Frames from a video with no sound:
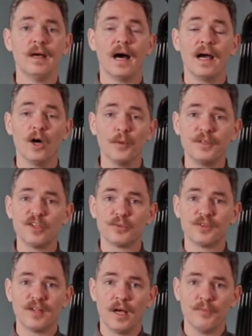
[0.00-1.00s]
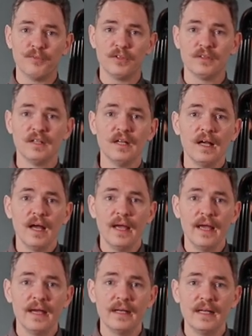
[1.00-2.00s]
I hope this was helpful,
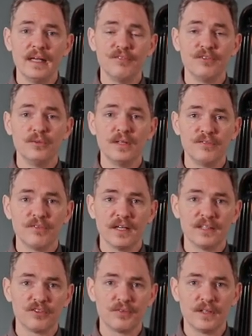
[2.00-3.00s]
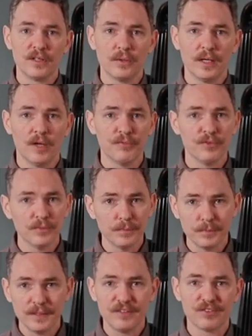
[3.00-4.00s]
and if you did find this video helpful,
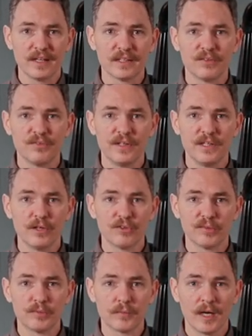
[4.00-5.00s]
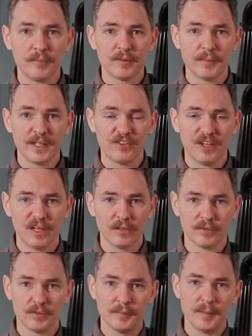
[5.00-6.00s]
please like the video, subscribe to my channel,
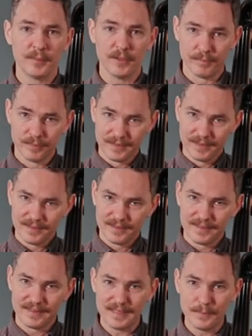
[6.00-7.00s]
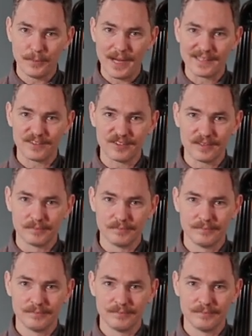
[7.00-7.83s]
and remember, keep practicing.